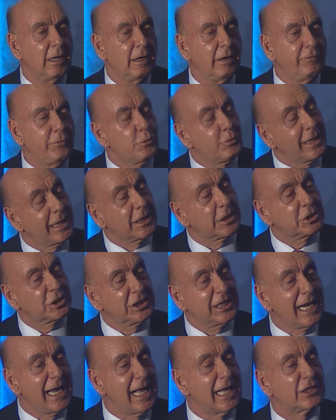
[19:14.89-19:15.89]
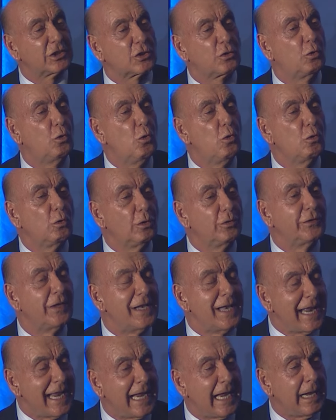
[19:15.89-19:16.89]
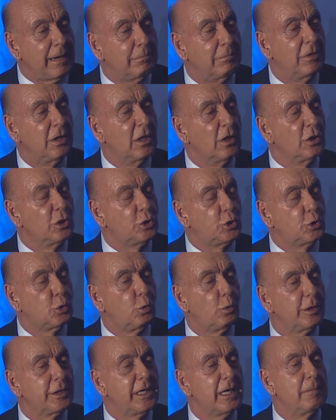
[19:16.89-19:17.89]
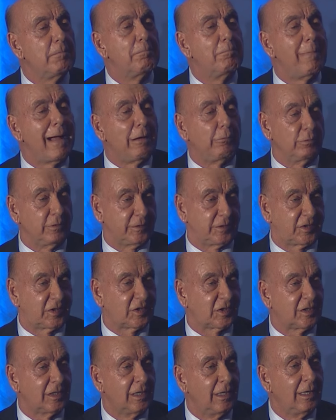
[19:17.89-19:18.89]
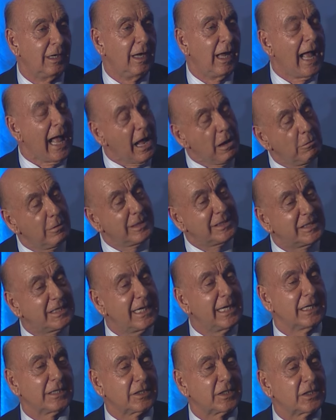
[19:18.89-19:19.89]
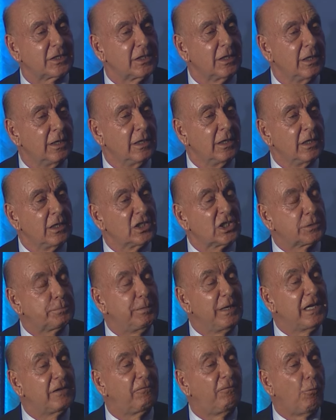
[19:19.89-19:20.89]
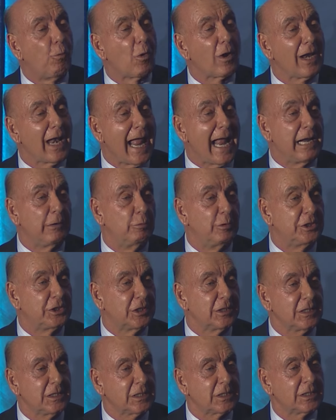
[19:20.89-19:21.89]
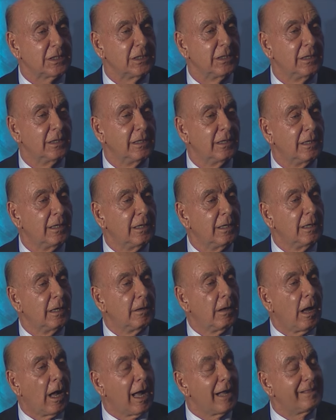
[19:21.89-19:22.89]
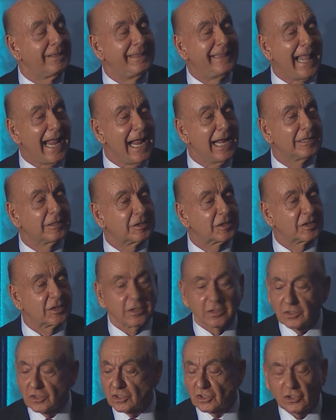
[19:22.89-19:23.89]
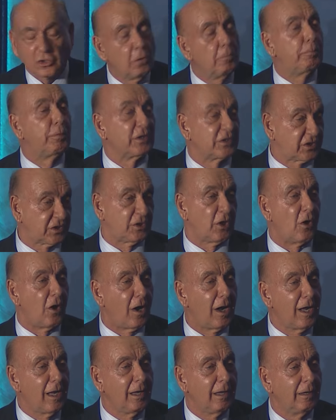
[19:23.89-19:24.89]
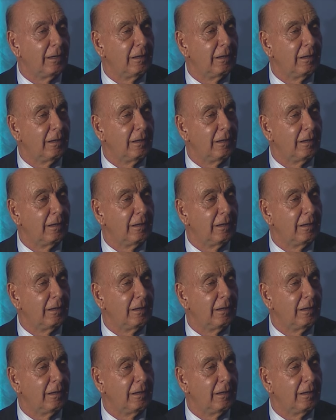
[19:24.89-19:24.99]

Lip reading: if you get a chance, Google the name Julia Mounts. How is this? Speak 4 languages, a dance superstar,